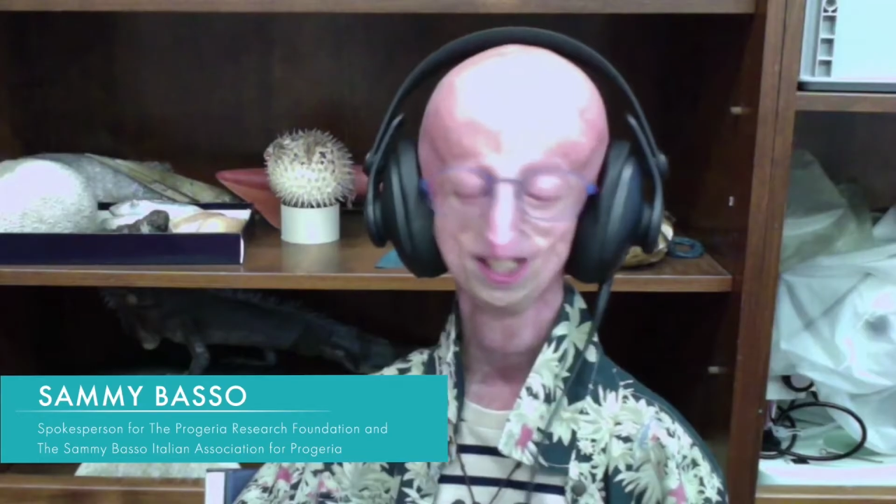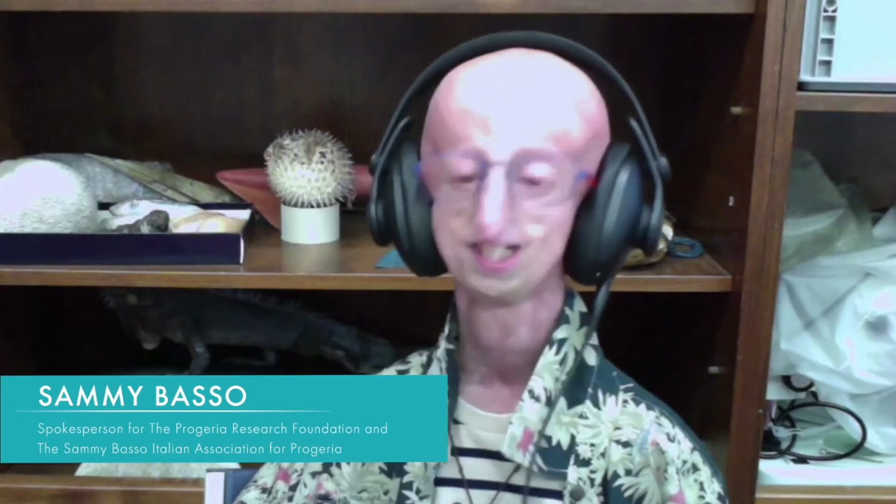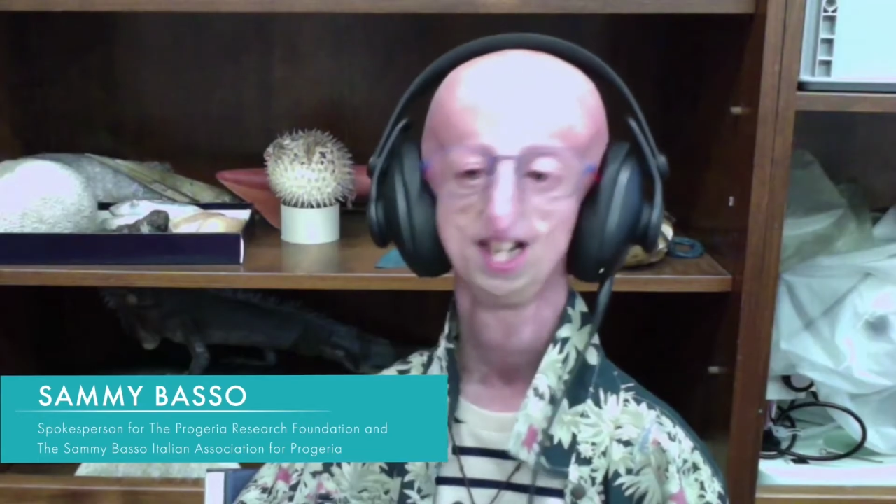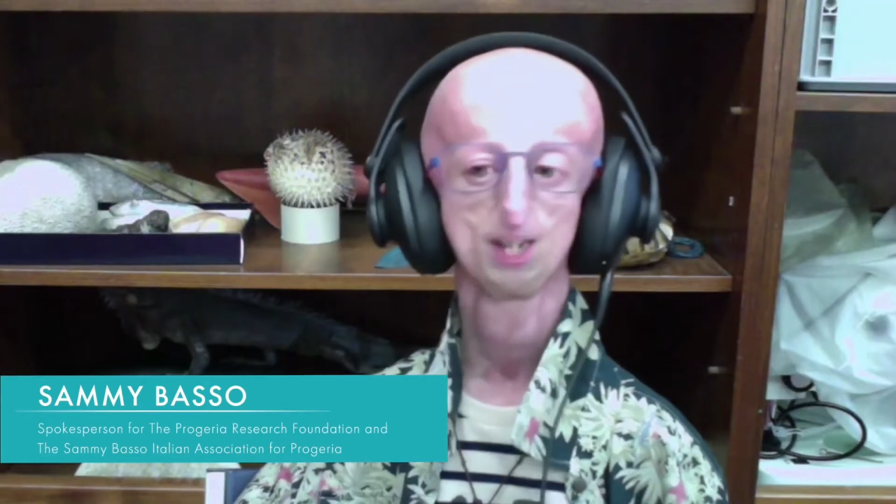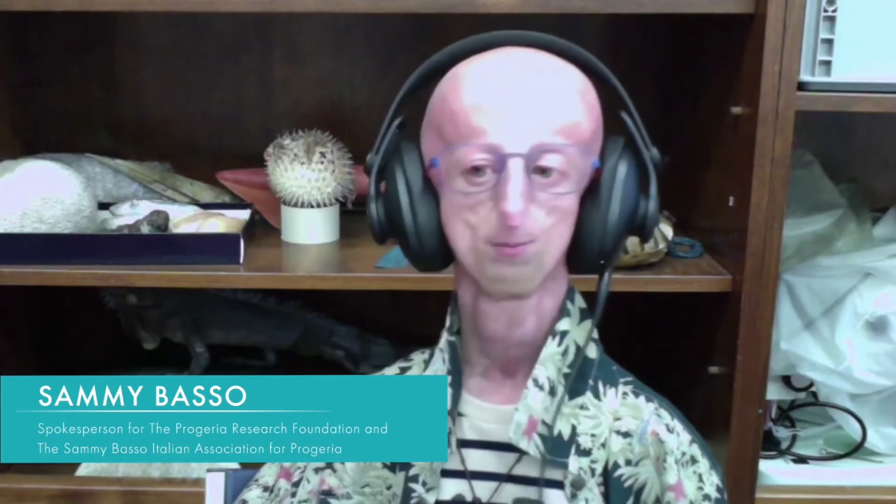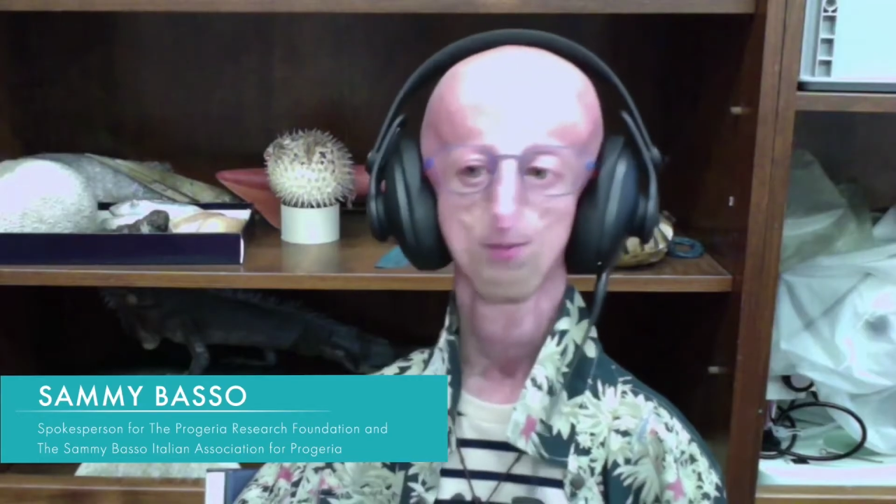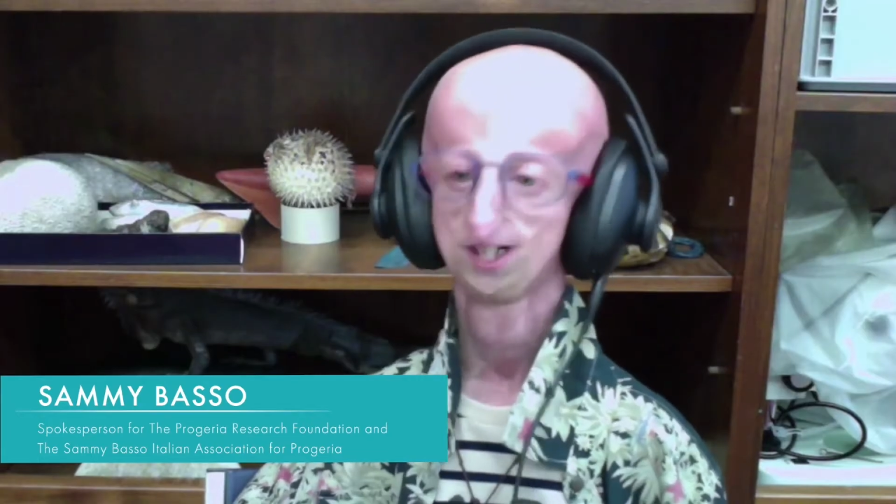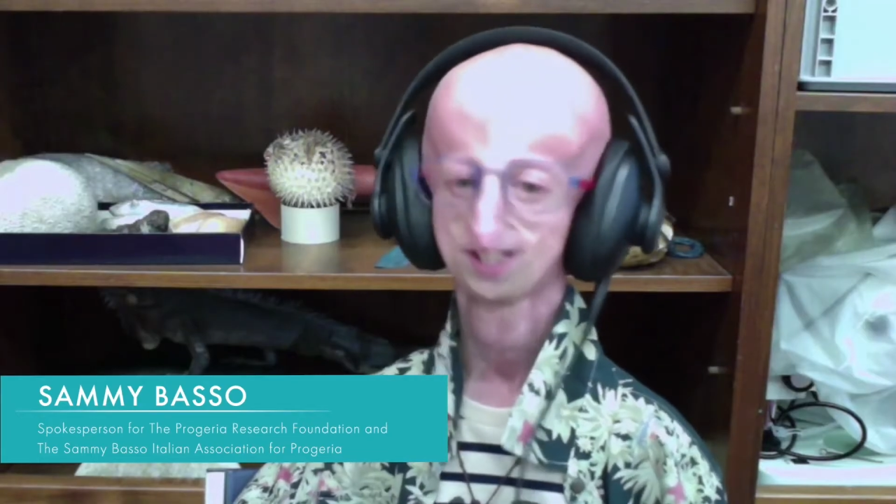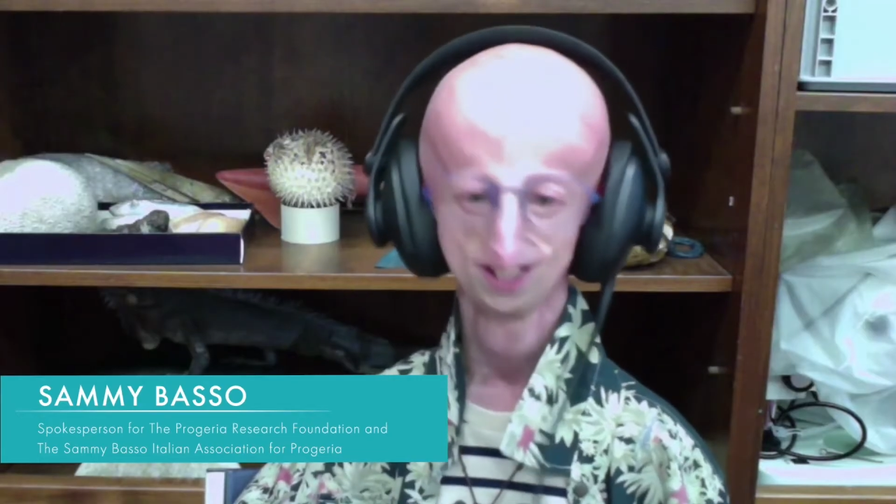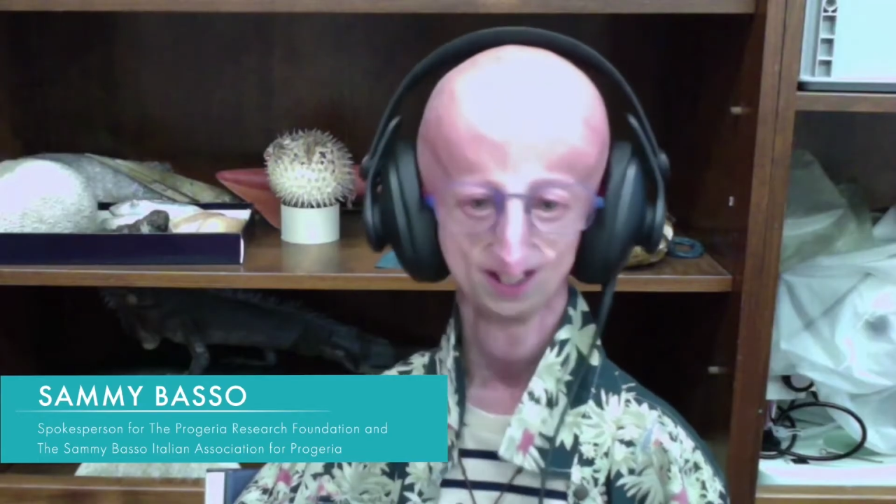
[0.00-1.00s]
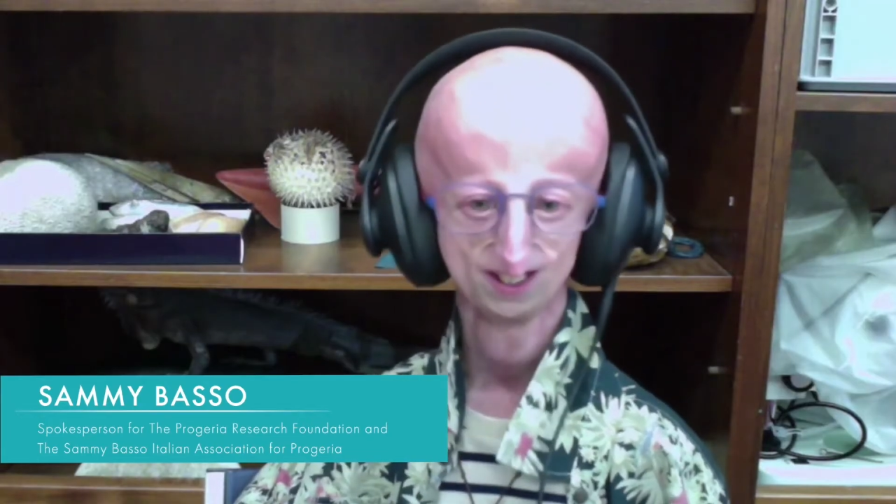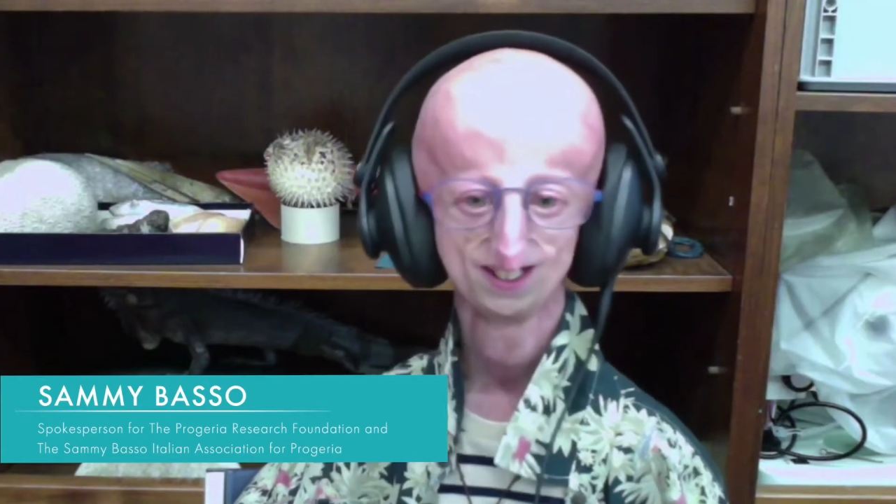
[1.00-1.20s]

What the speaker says: like a party.